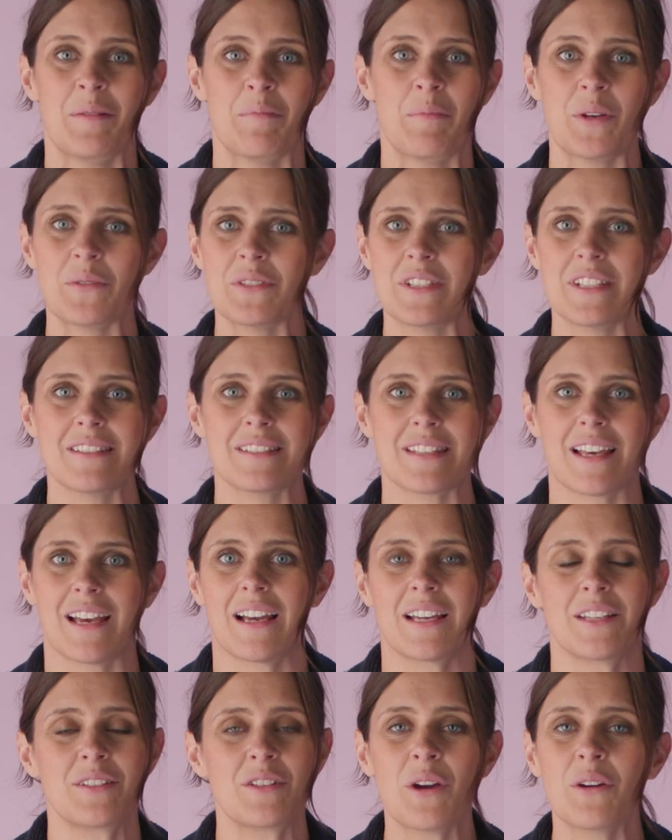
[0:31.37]
"Moses,
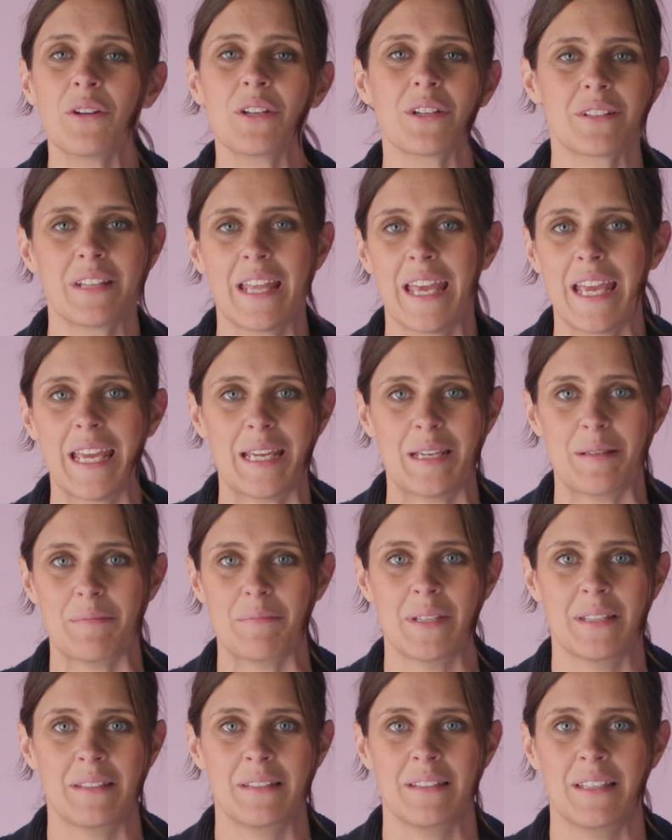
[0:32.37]
I know your
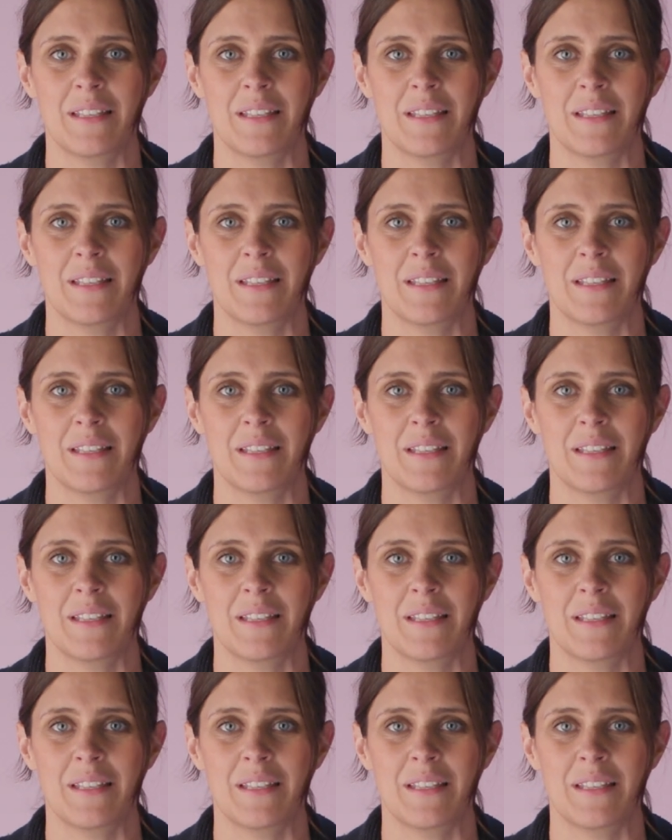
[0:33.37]
name.